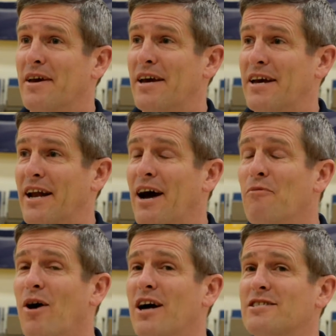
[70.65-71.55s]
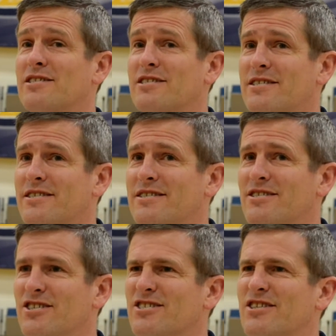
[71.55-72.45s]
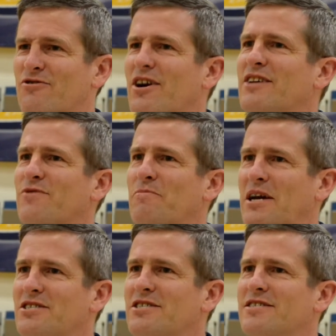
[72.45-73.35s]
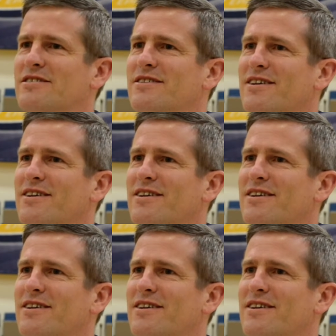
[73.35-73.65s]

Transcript: and I watched just the transformation